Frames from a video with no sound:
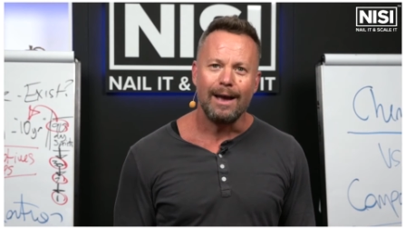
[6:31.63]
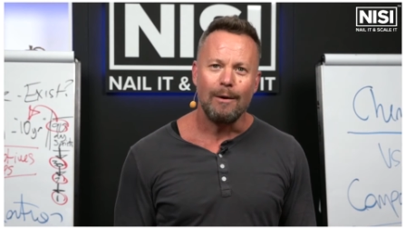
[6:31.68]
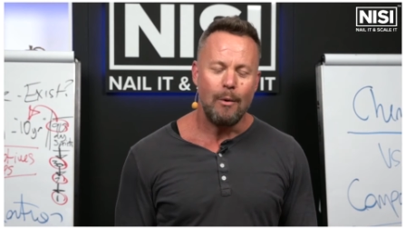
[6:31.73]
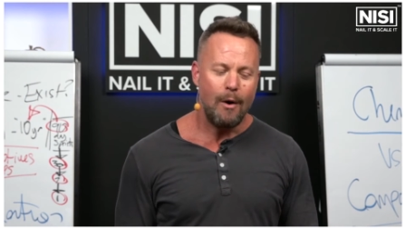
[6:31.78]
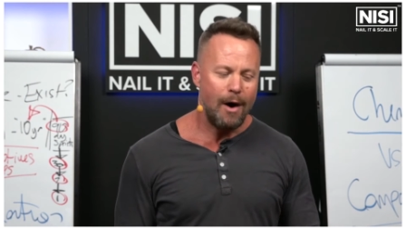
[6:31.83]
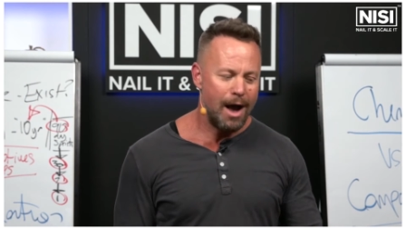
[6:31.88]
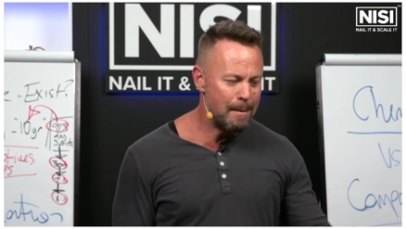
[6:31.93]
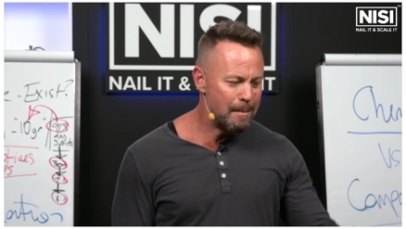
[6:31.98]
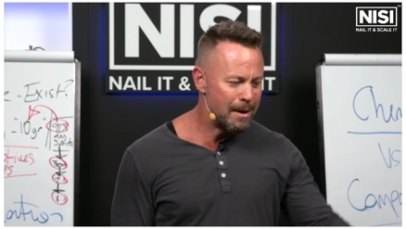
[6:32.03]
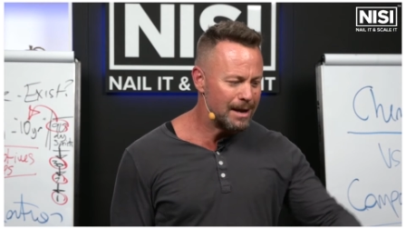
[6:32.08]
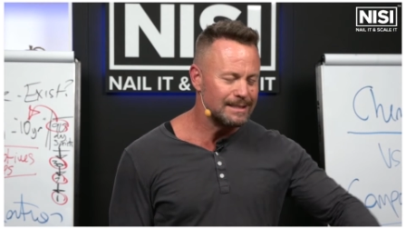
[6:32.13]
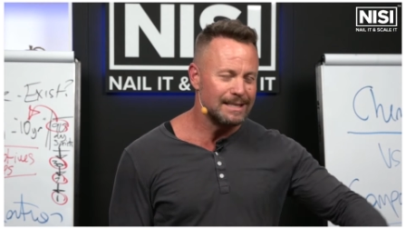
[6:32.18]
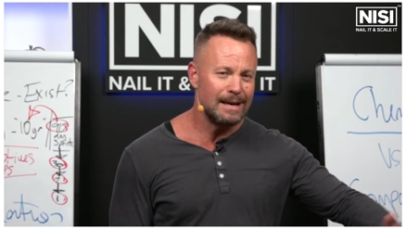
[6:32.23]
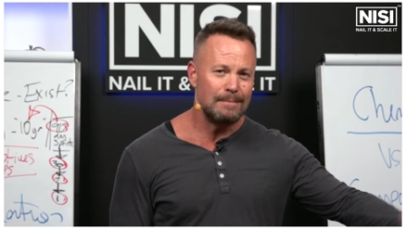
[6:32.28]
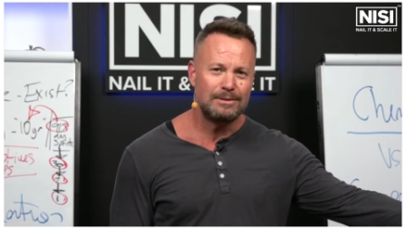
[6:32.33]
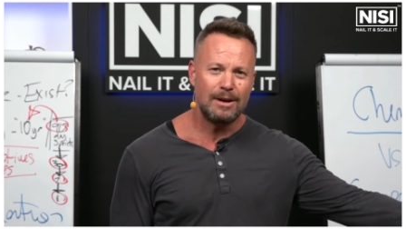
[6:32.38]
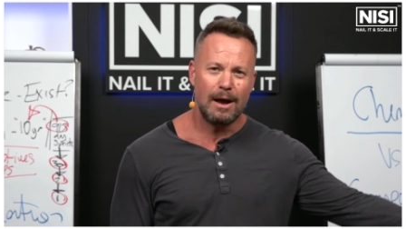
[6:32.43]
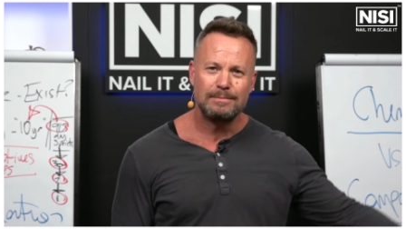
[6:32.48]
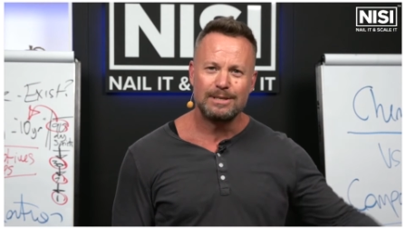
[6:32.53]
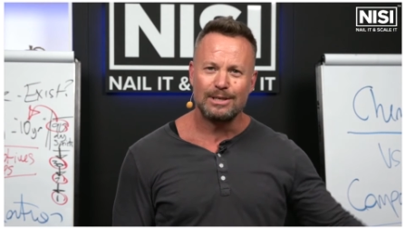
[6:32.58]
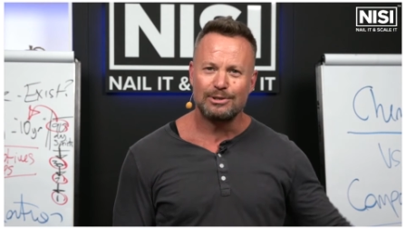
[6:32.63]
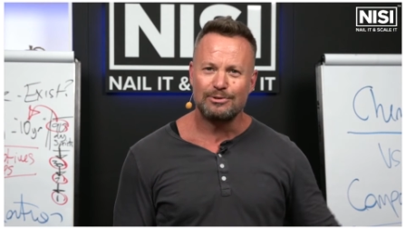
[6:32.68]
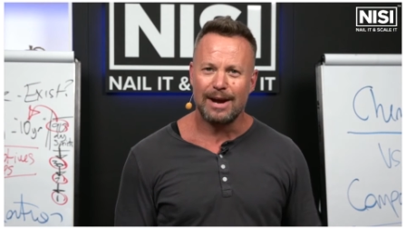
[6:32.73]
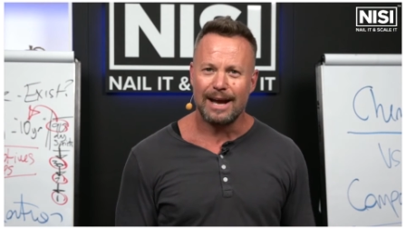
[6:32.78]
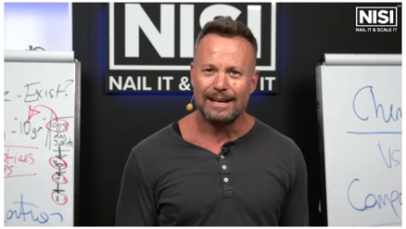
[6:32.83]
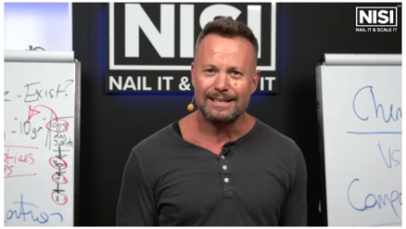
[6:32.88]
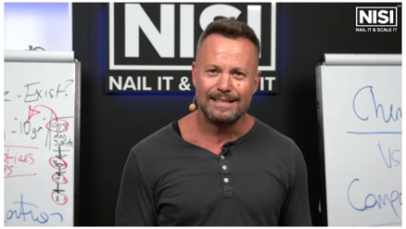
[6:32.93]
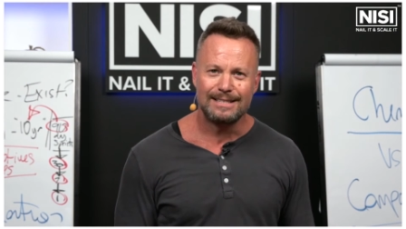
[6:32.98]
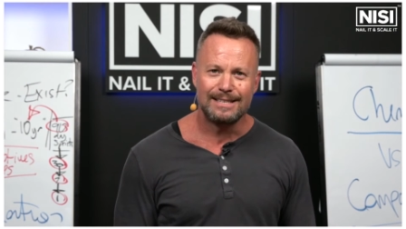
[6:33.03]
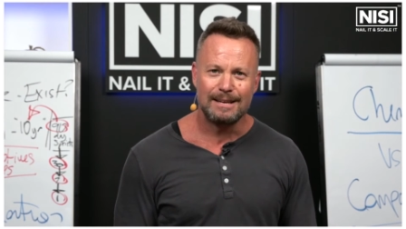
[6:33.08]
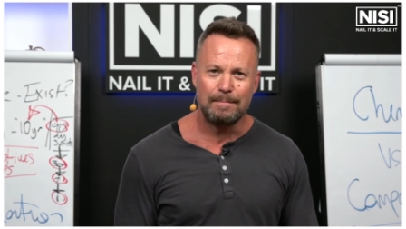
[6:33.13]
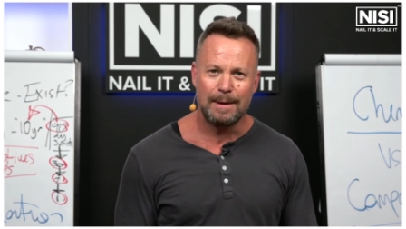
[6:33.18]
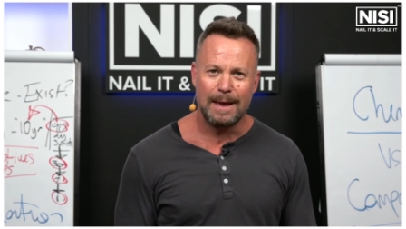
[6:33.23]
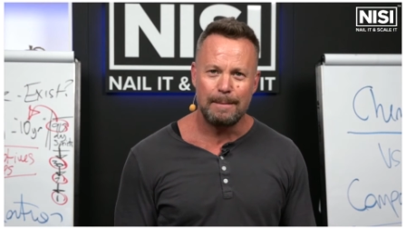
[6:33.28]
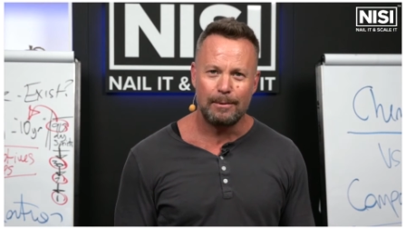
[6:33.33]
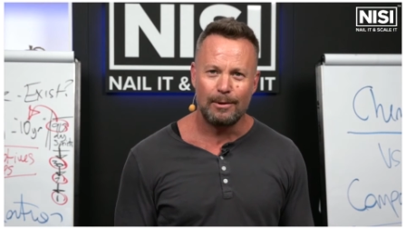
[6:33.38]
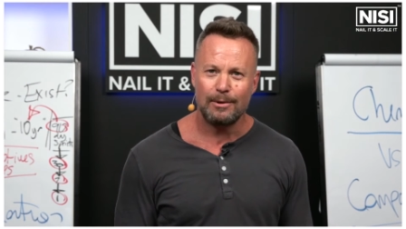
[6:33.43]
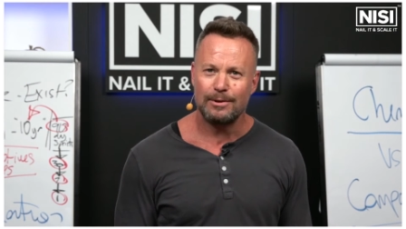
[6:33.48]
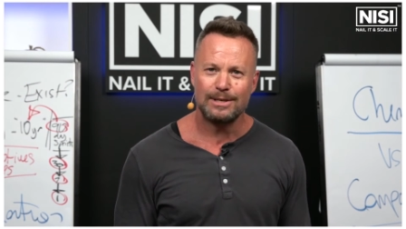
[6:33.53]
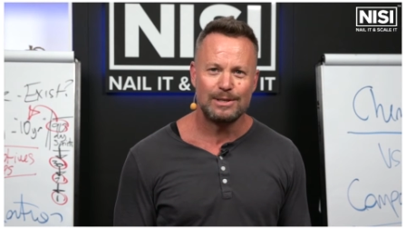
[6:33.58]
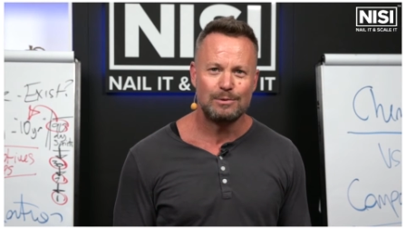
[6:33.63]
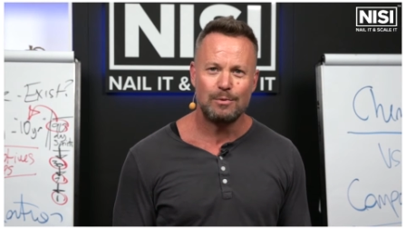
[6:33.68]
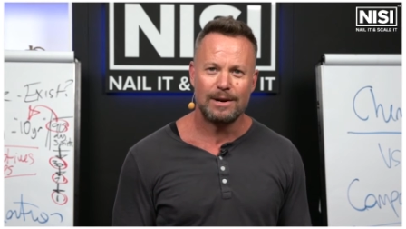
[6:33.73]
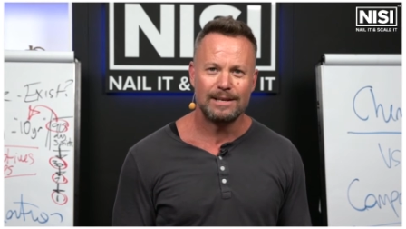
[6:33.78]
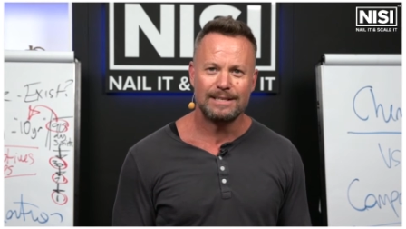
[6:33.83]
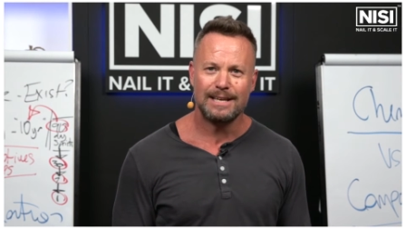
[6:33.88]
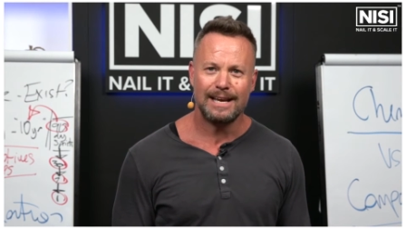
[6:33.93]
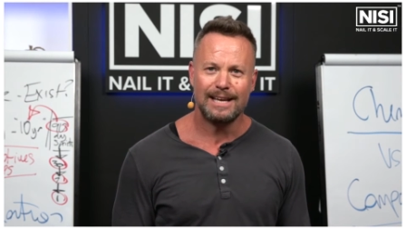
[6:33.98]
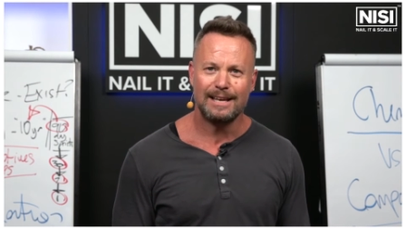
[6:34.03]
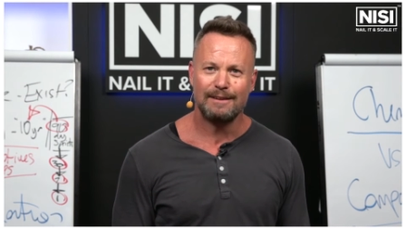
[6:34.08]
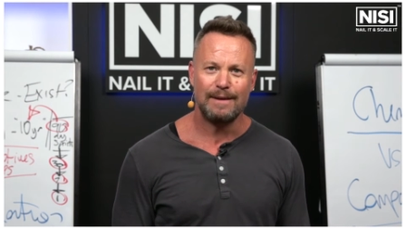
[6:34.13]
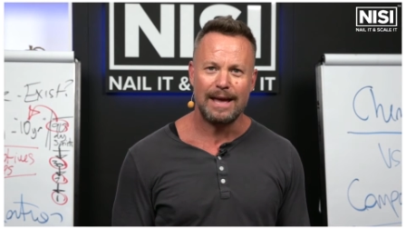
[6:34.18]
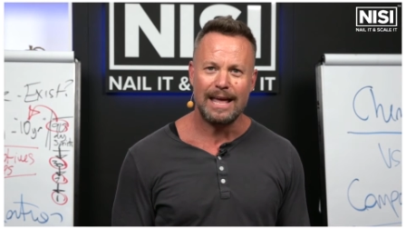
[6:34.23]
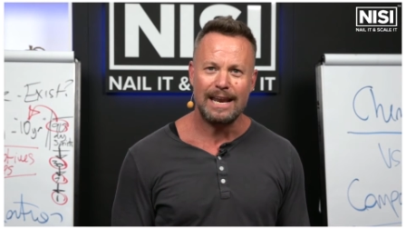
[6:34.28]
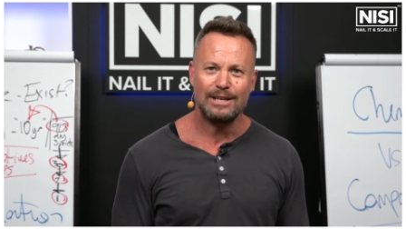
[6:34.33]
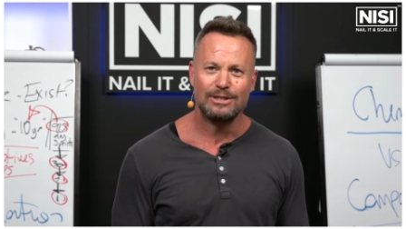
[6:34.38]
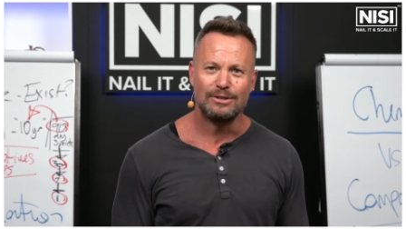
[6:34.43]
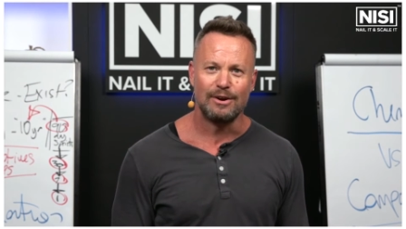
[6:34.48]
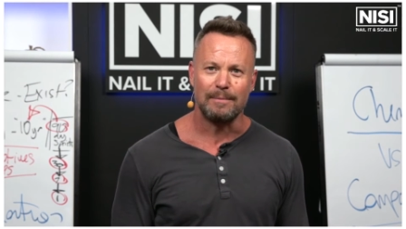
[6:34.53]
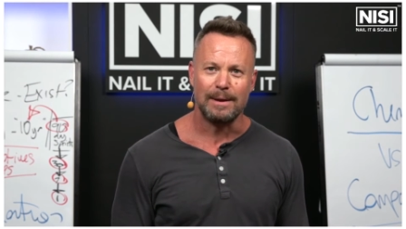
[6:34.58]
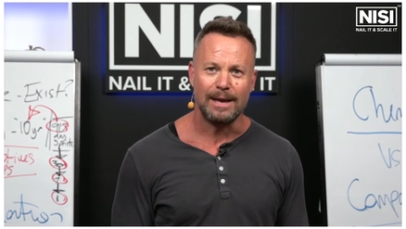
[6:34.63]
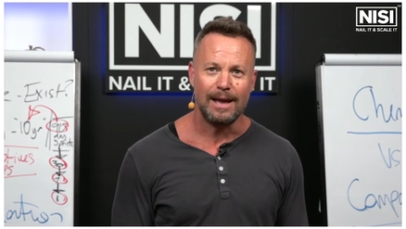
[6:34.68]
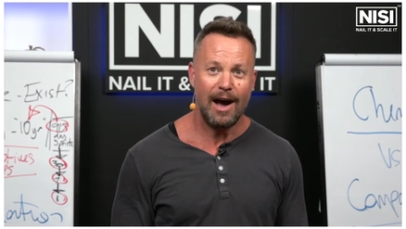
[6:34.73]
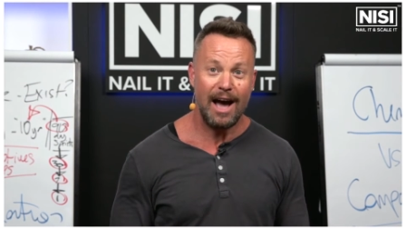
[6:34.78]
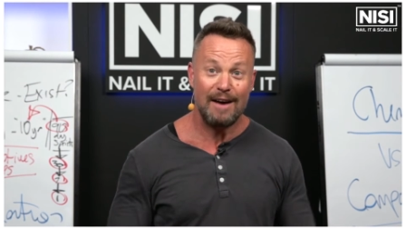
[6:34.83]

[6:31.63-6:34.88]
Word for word: Why am I sometimes attracted to people who just want to take advantage of me?